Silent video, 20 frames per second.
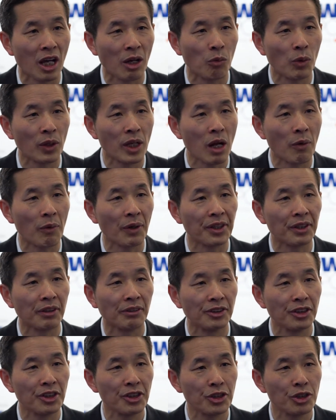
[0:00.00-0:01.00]
whatever you know
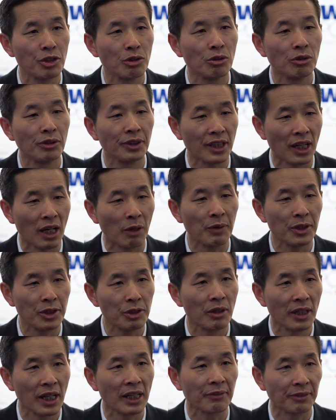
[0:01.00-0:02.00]
issue. Yeah, we
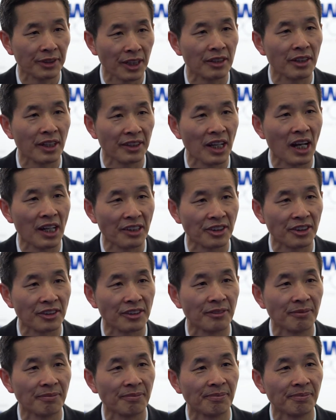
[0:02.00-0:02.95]
do a lot of data analysis.